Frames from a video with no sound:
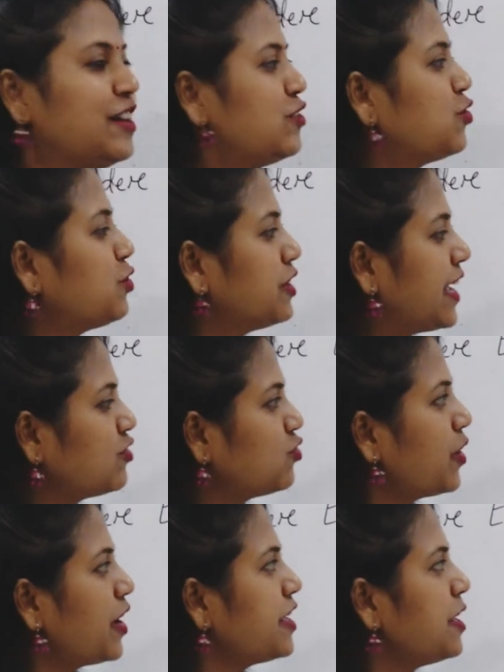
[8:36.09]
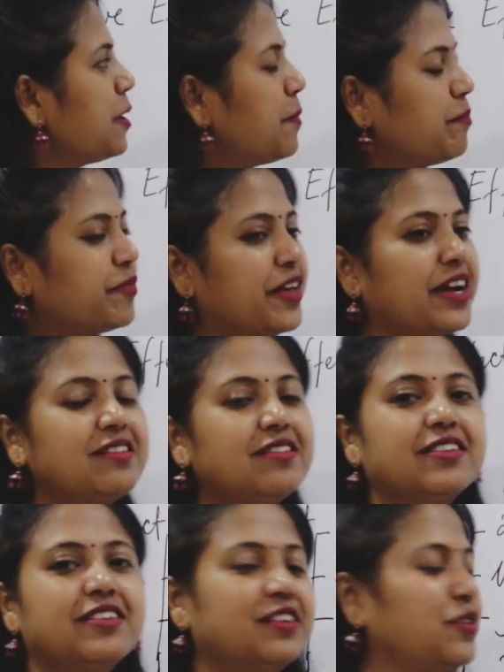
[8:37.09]
So that's why
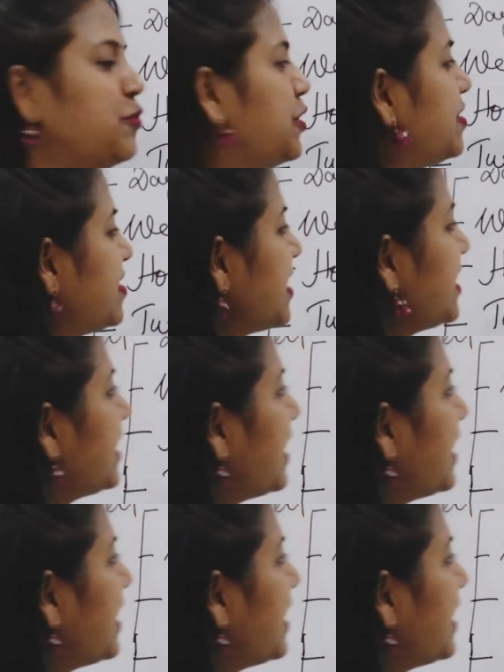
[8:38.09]
that we say